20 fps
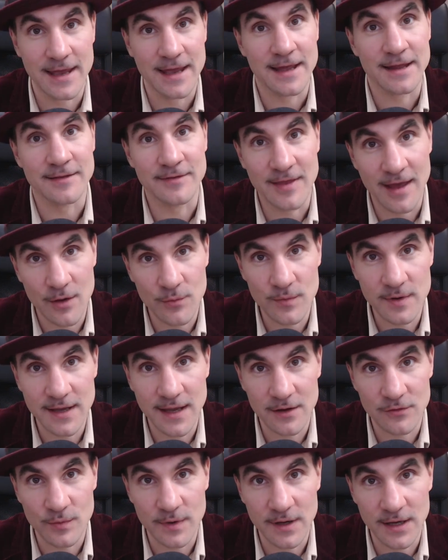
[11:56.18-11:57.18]
Then we
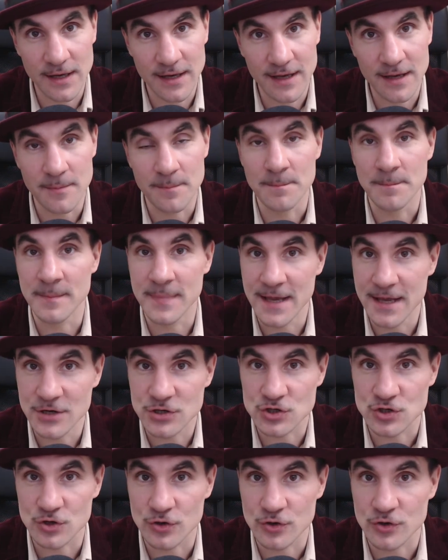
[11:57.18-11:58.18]
can really make
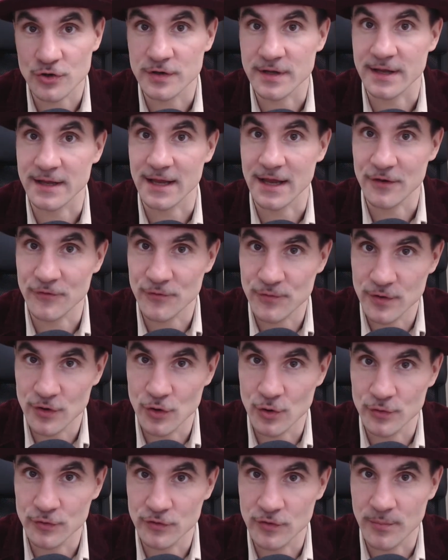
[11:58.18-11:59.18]
sure that if we're
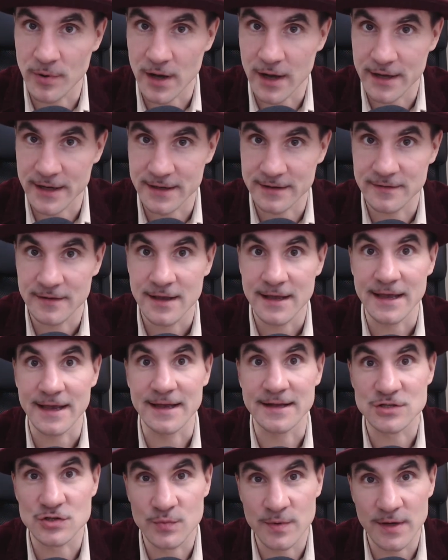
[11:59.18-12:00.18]
going to buy it,
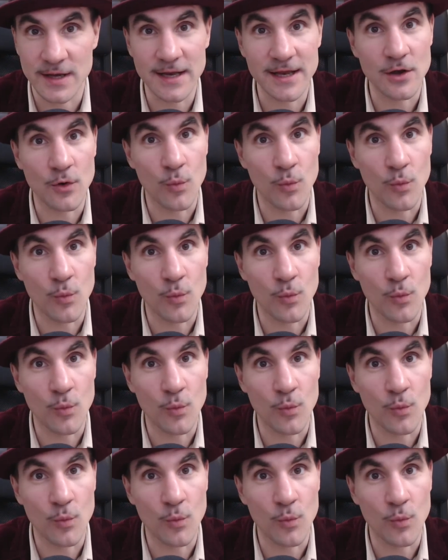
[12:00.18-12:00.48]
it's really a